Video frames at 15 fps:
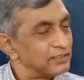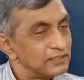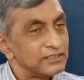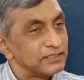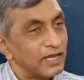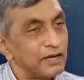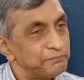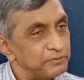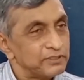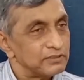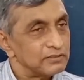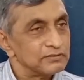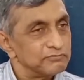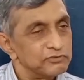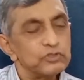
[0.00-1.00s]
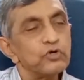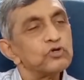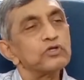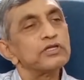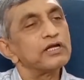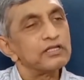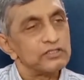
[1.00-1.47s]
it happened, we don't know
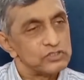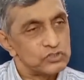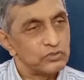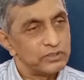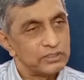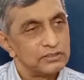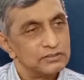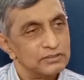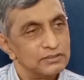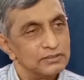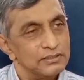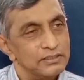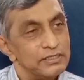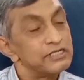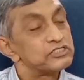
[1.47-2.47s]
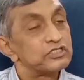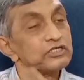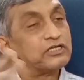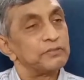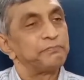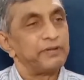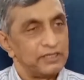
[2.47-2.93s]
the end of the story. It's
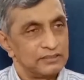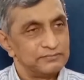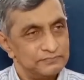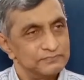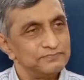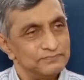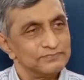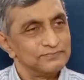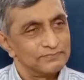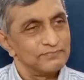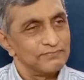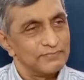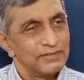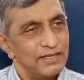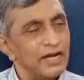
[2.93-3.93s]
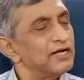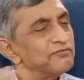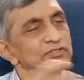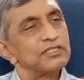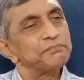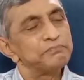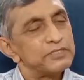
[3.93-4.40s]
gripping. And
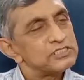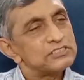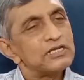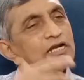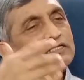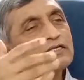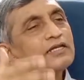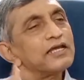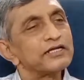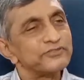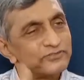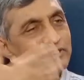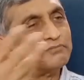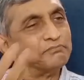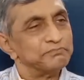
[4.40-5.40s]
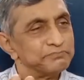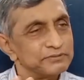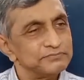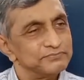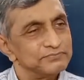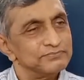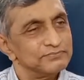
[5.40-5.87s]
with a personality like Trump,
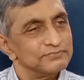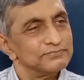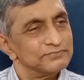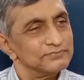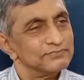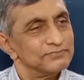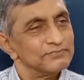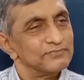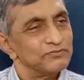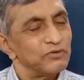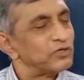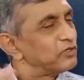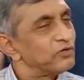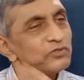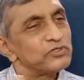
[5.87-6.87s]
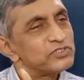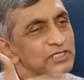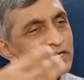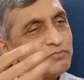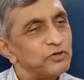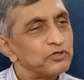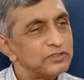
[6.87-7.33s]
whatever you say
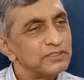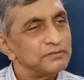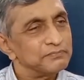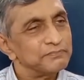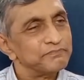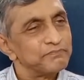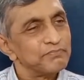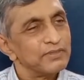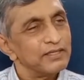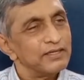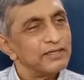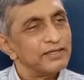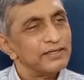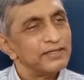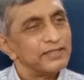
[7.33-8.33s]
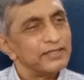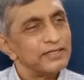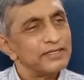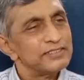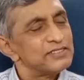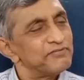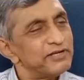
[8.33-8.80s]
about him,
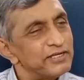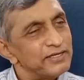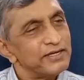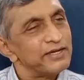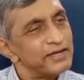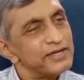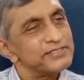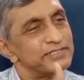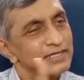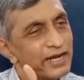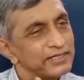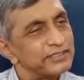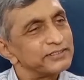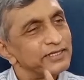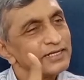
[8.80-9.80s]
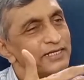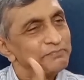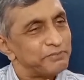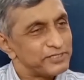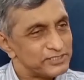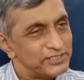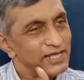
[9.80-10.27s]
he's a very engaging, entertaining
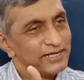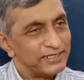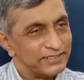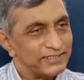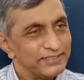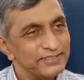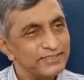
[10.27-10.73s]
personality.